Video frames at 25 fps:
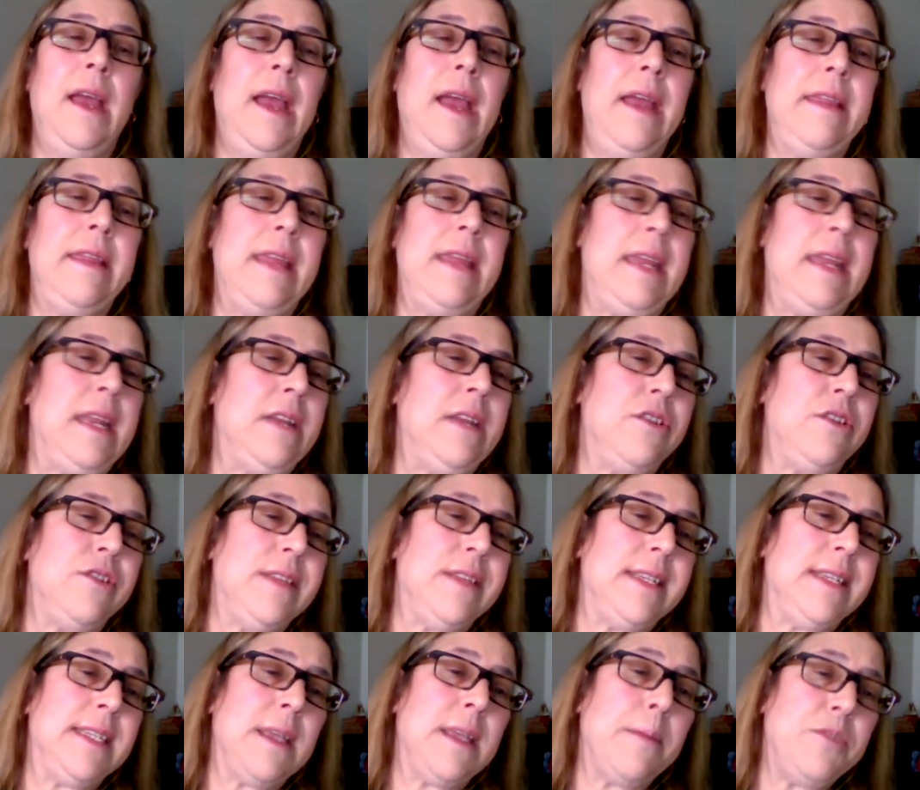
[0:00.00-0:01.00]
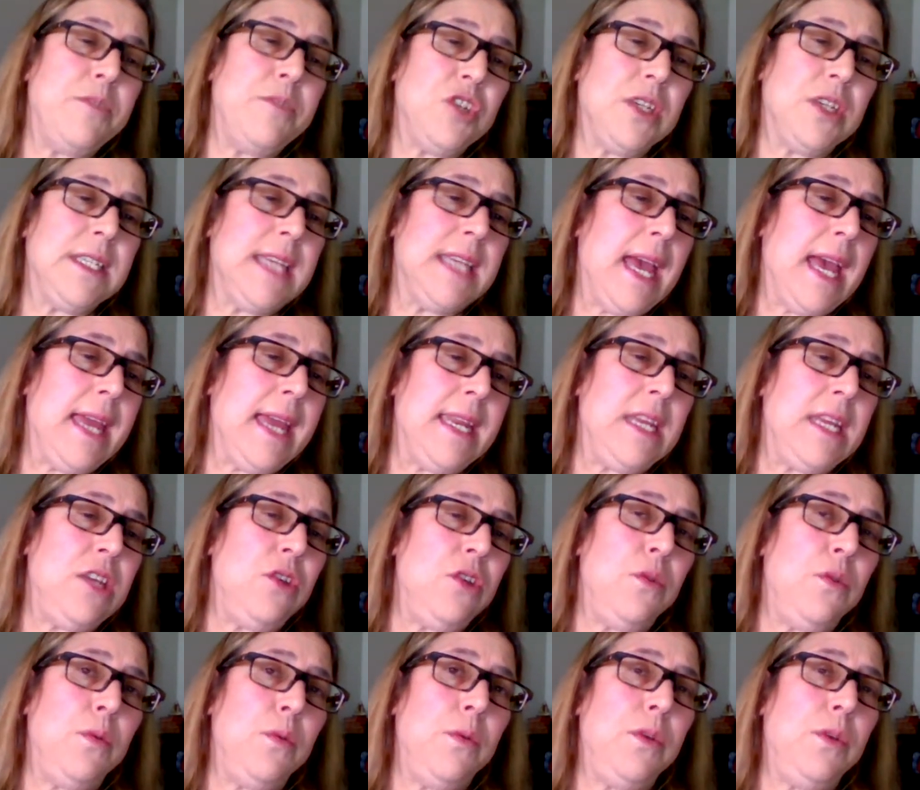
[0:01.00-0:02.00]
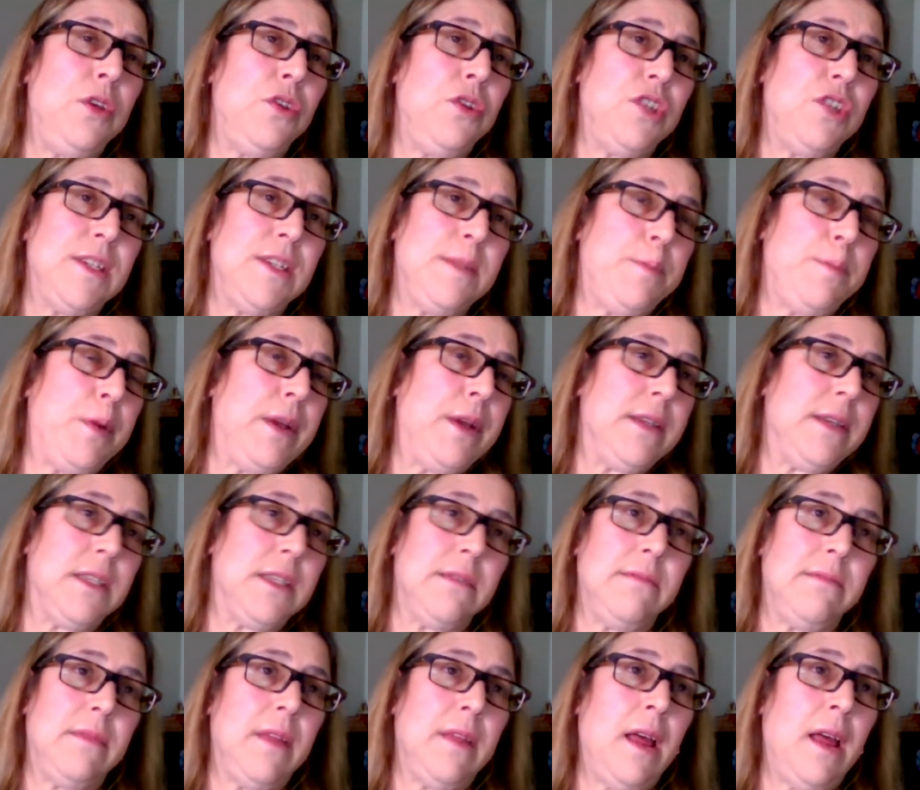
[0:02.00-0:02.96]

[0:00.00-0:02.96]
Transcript: And then under the subject heading, you just put